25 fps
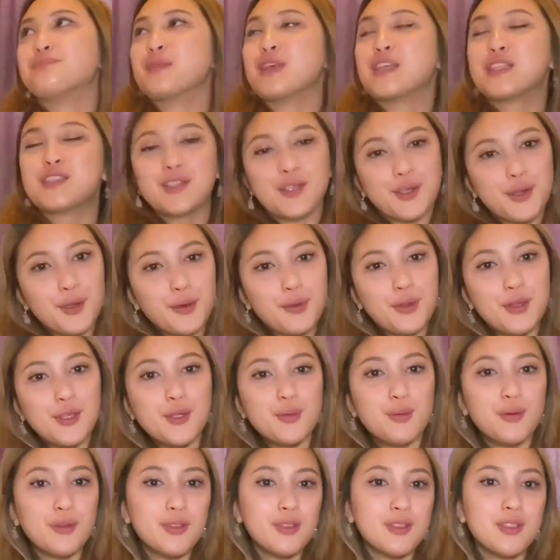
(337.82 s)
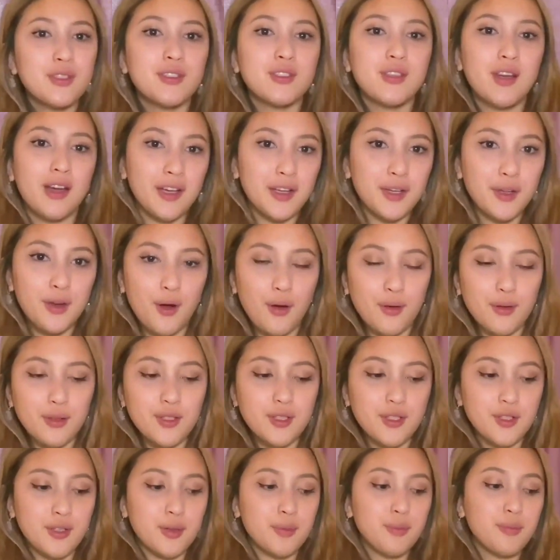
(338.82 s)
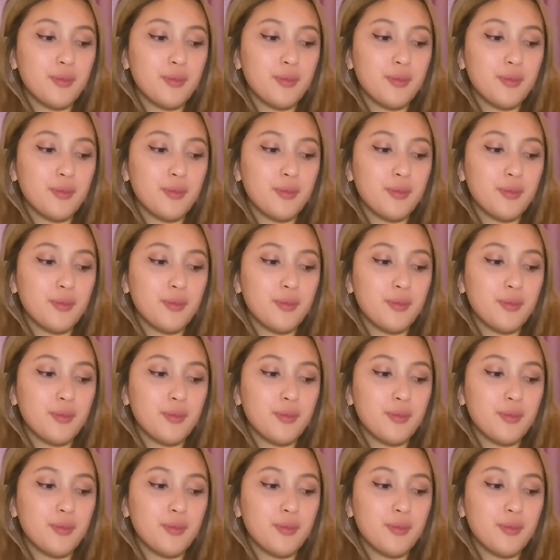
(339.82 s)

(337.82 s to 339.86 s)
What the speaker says: So this one's kind of wholesome.